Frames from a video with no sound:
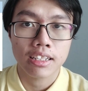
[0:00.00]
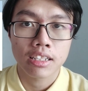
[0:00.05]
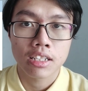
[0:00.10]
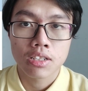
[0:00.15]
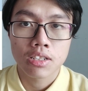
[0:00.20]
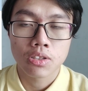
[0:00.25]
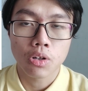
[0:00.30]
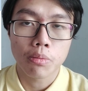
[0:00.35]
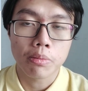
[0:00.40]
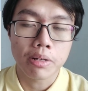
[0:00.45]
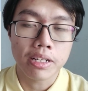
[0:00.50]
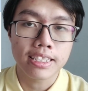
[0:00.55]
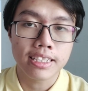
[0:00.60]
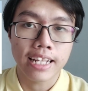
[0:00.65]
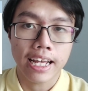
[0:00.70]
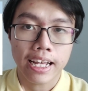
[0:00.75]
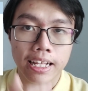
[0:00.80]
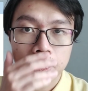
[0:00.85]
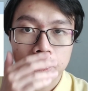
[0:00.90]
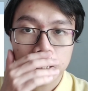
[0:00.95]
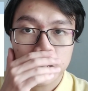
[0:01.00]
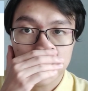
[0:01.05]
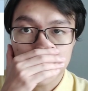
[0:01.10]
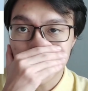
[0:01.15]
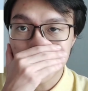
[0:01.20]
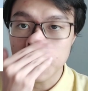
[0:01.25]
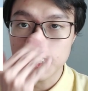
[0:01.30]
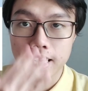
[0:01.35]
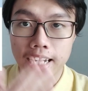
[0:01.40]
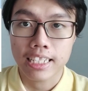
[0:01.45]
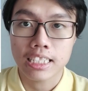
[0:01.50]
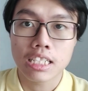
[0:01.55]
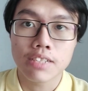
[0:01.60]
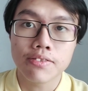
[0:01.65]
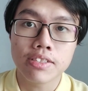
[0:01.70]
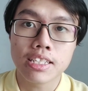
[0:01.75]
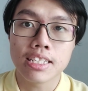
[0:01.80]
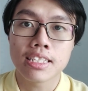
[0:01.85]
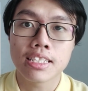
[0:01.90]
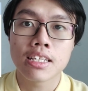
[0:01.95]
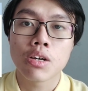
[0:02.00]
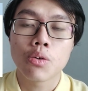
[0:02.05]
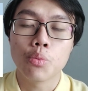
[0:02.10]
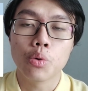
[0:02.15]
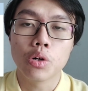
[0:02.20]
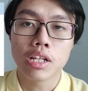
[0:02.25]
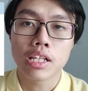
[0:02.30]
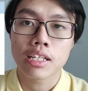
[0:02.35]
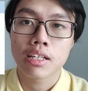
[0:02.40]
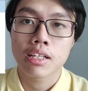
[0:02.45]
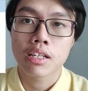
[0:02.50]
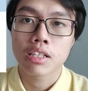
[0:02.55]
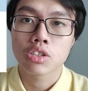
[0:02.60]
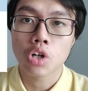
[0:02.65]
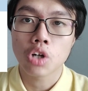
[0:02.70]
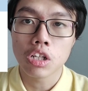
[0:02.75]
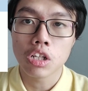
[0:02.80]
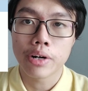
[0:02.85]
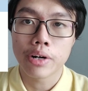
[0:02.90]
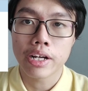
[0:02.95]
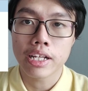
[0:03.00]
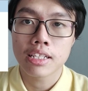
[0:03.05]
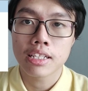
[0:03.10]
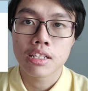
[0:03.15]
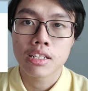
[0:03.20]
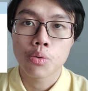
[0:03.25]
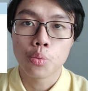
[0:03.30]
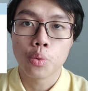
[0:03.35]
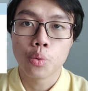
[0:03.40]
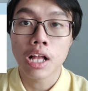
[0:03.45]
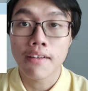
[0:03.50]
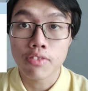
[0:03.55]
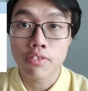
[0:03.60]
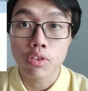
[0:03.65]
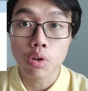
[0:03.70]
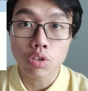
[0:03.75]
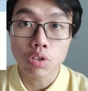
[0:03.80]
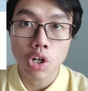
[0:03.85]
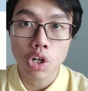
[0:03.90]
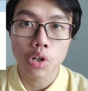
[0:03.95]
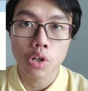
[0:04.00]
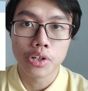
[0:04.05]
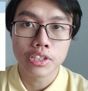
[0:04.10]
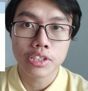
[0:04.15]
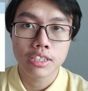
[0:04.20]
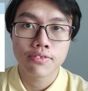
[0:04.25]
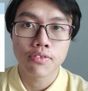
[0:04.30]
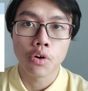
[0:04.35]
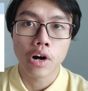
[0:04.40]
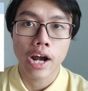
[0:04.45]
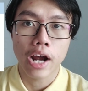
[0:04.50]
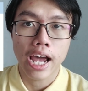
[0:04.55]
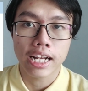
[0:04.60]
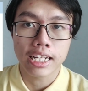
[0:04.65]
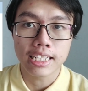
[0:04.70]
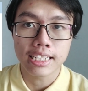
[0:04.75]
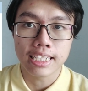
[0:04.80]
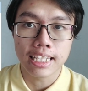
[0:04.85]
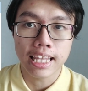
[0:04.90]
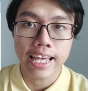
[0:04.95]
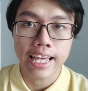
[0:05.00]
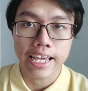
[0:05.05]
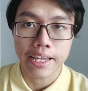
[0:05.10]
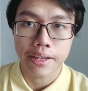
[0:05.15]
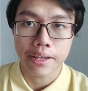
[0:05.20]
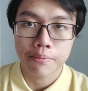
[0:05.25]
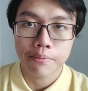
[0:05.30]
So it means that these activities will have no tolerance for any delay.